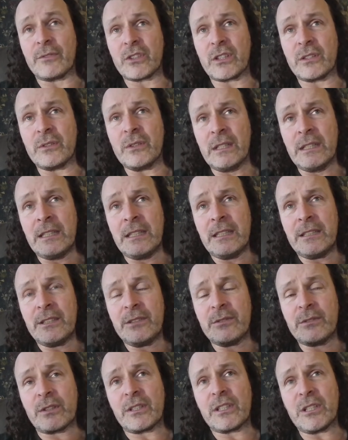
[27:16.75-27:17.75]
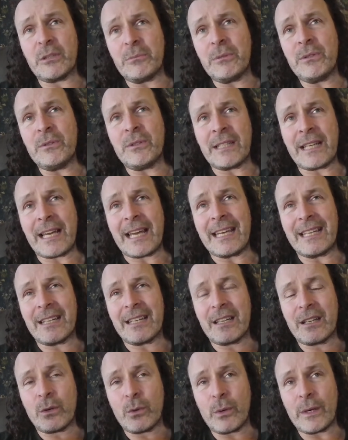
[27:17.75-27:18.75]
So you've got to communicate
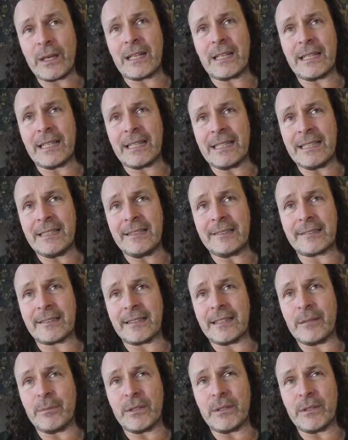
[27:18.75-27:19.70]
quickly and easily,